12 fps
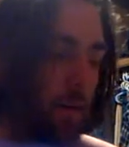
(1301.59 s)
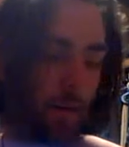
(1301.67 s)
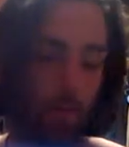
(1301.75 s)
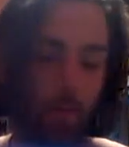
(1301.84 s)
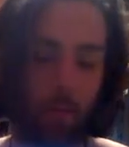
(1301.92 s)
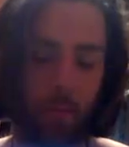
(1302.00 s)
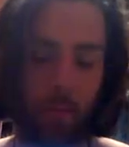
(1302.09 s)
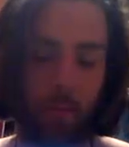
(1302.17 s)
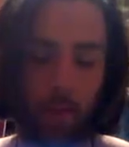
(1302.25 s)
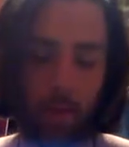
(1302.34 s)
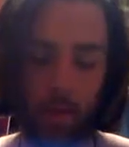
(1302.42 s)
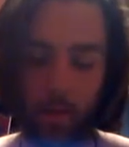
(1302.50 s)
Um,
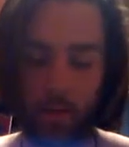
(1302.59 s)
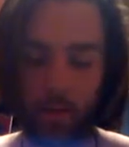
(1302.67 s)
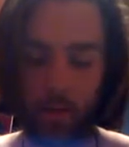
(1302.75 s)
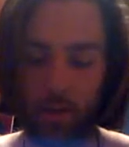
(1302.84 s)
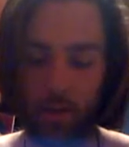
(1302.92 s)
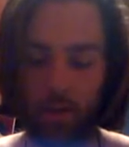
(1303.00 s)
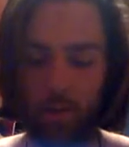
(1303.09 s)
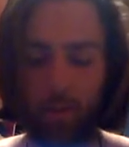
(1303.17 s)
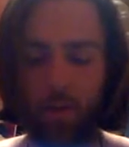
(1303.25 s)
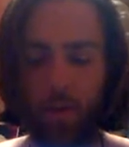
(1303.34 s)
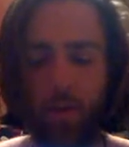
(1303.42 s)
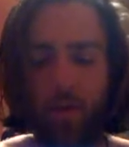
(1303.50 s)
and so there's this
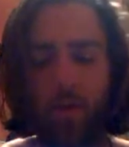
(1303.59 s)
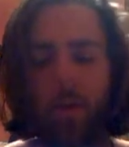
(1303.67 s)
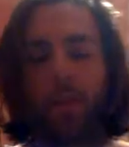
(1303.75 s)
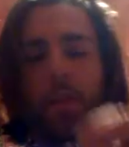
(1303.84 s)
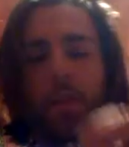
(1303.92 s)
beautiful